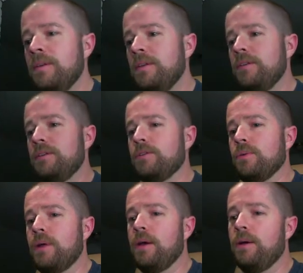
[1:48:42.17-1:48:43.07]
So
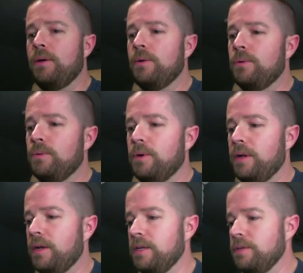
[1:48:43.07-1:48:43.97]
now, what can
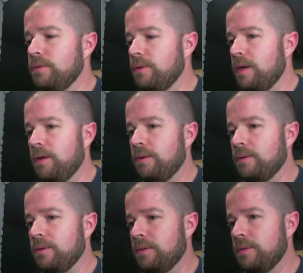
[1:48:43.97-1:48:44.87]
I do now?
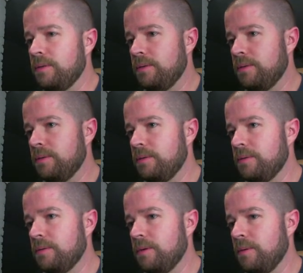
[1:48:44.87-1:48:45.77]

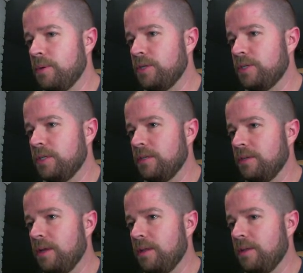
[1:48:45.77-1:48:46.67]
Not much to kill
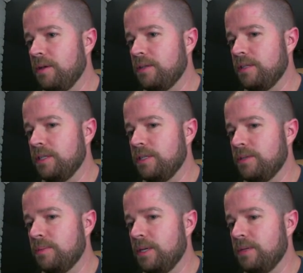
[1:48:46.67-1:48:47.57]
that Lost Legion,
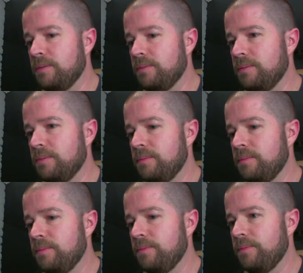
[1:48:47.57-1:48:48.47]
man.
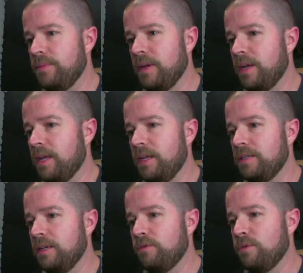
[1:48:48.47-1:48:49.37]
And I can't
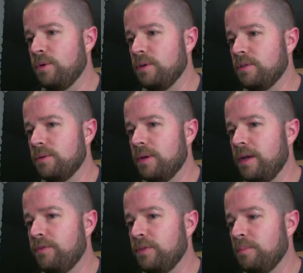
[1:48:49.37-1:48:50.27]
take 4, so I
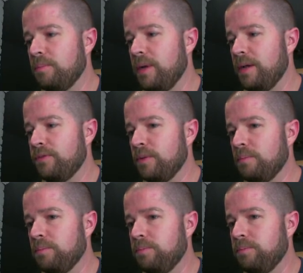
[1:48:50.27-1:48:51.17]
have to
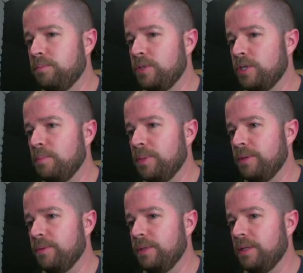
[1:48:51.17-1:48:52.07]
chump it
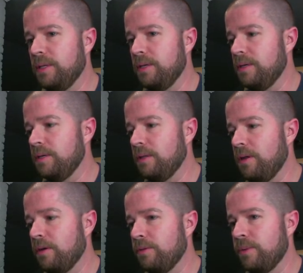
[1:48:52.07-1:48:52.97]
with the
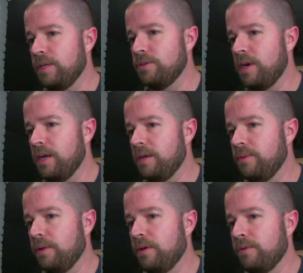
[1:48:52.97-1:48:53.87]
Lochthwain
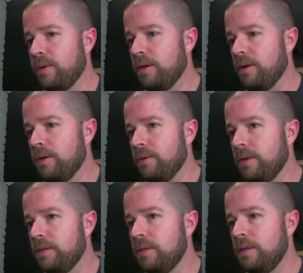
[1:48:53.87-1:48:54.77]
Gargoyle,
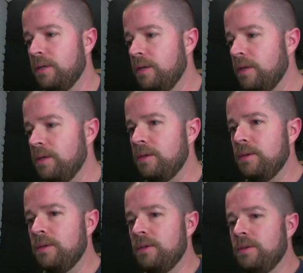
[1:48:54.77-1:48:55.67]

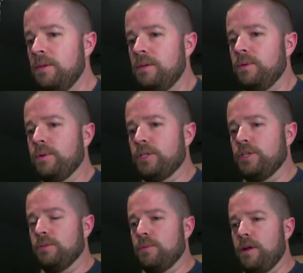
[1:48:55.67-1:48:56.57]
which
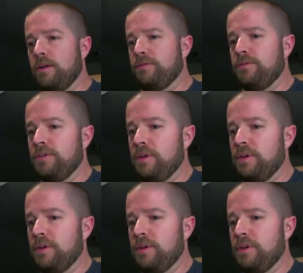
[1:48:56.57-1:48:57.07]
is rough.